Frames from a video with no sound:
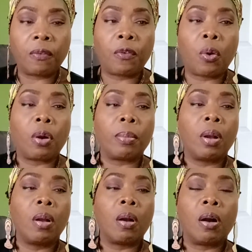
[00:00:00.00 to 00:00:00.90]
form
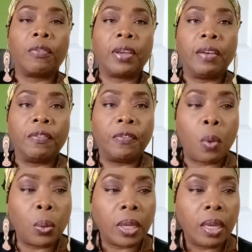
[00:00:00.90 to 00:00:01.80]
of
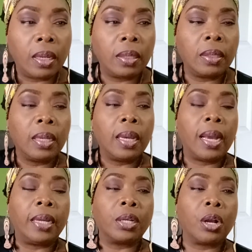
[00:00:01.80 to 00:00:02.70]
invoking
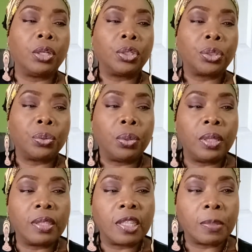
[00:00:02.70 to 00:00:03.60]
and
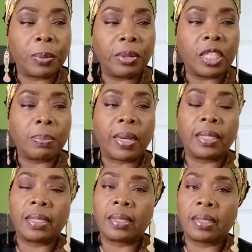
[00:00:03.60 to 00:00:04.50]
controlling spirits by
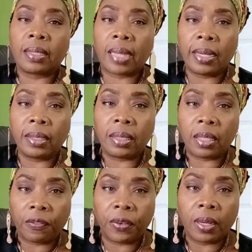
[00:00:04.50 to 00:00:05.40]

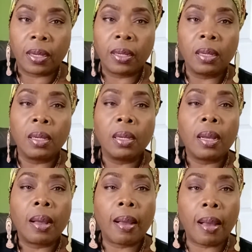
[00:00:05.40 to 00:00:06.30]
scientific
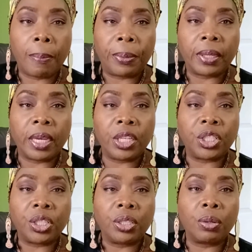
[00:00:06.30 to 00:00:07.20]

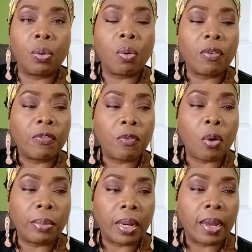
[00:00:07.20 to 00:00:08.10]
application or
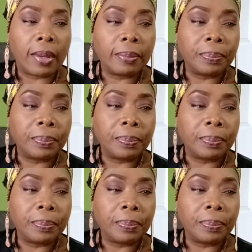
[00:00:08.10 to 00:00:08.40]
formula.